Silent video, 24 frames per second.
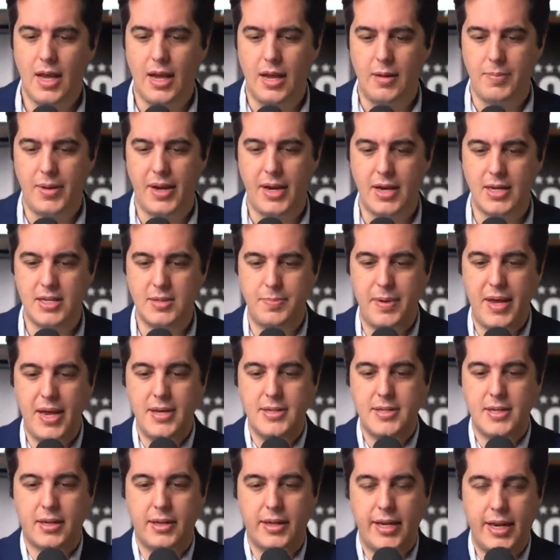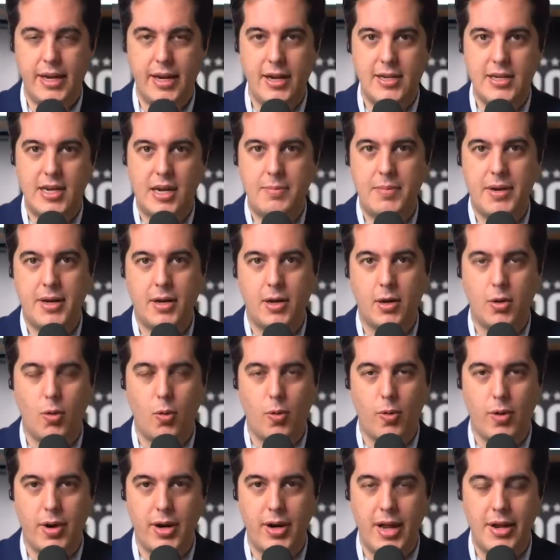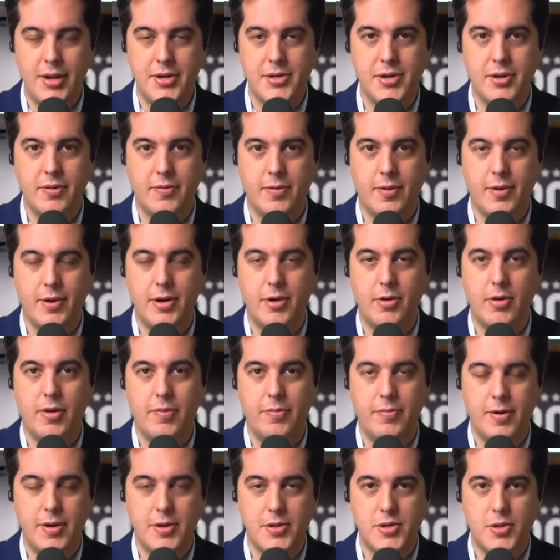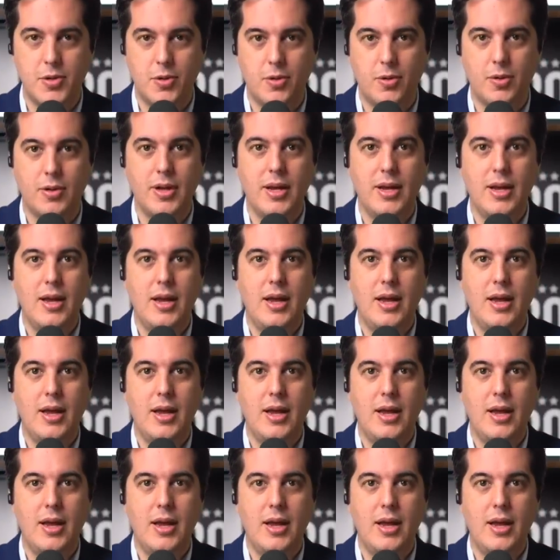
Because basically anytime you had a coronation for a new official,